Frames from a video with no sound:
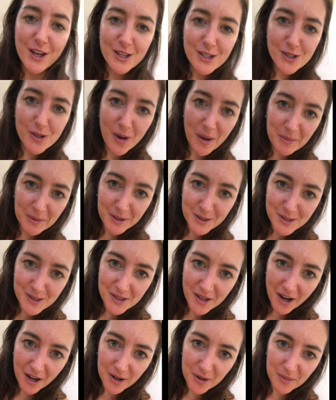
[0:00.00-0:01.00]
So I'm gonna
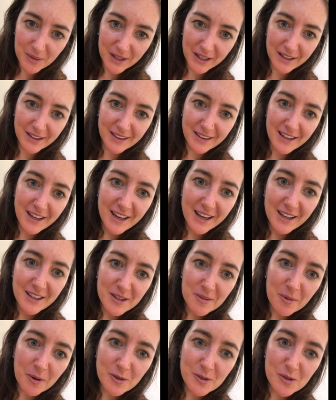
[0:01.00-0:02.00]
start with
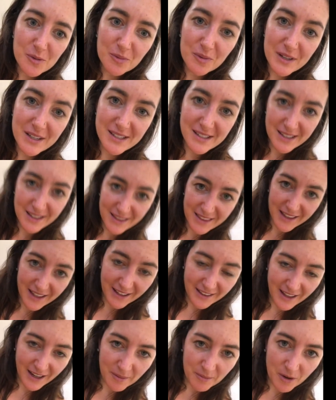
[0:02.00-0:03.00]
the most recent
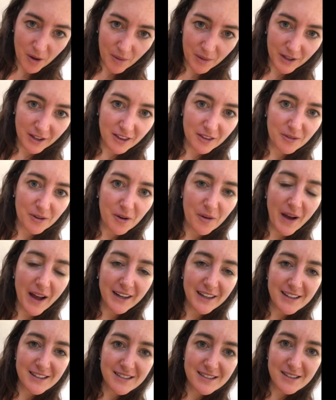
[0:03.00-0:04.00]
thing that I'm going through,
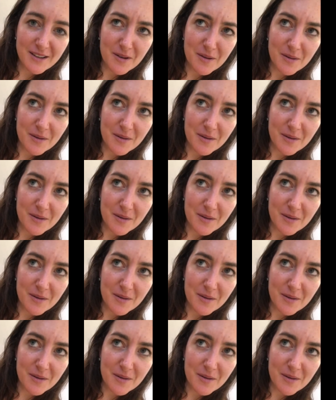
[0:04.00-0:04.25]
and it's